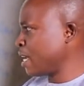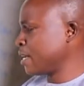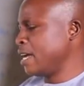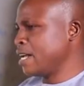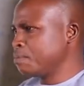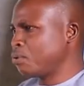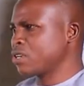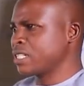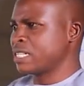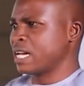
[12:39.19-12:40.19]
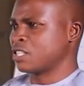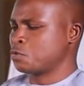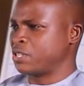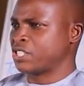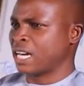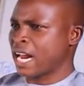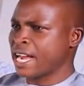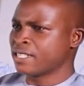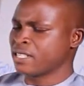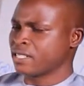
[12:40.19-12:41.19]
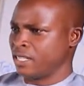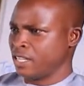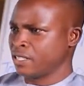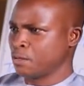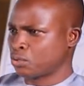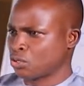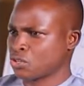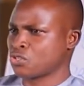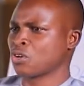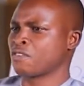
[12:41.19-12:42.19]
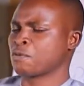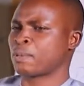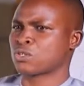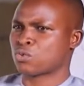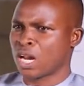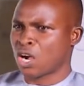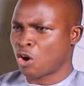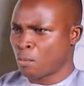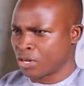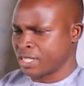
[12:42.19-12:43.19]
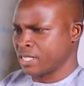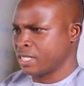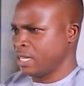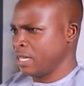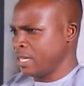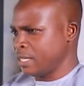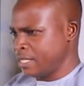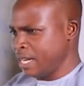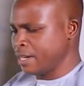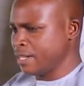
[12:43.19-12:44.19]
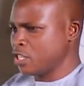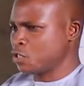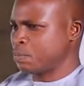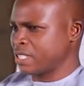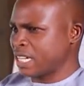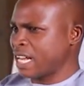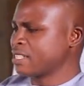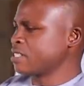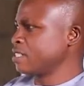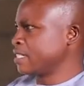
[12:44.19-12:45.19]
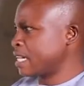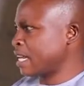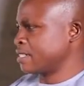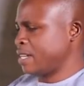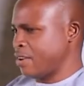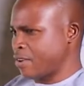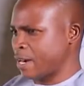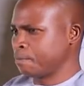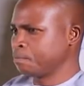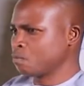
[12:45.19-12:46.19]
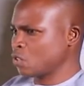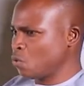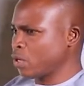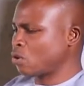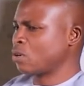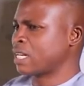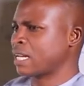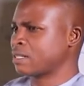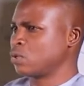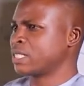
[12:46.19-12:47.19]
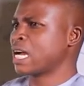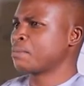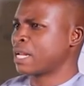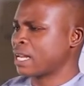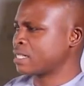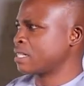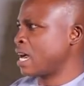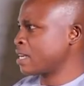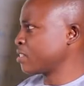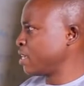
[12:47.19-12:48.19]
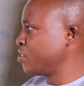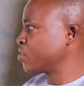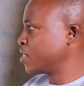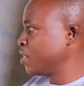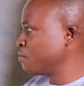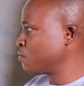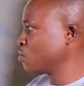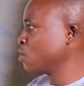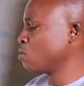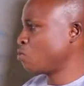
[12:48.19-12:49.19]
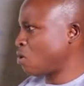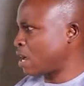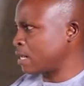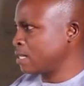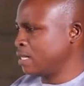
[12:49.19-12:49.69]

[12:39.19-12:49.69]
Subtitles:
And anybody that specializes in the production of a particular commodity, then he specializes in that area. We term that as a skillful worker.